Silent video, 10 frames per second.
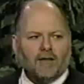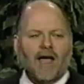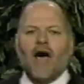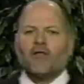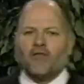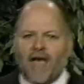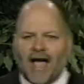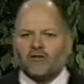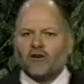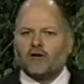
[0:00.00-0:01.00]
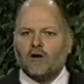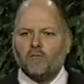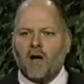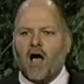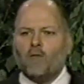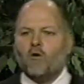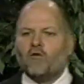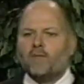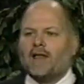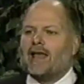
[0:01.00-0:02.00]
Now that's a good bowel
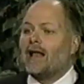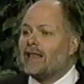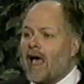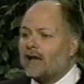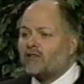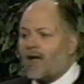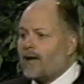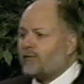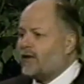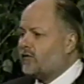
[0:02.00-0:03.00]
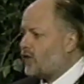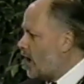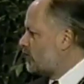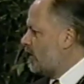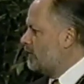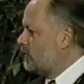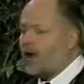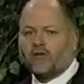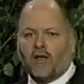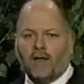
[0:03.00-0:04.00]
movement, and a lot of times it doesn't,
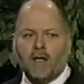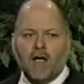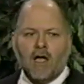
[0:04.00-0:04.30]
does it?